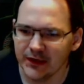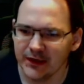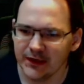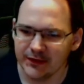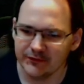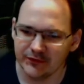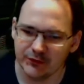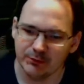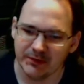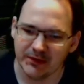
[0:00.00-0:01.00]
So you
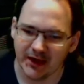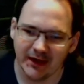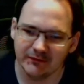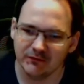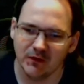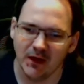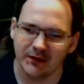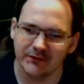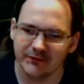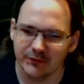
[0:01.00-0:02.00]
would be kind of
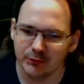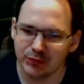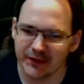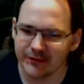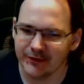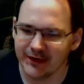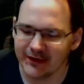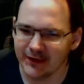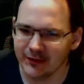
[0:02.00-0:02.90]
lost if you were playing it right now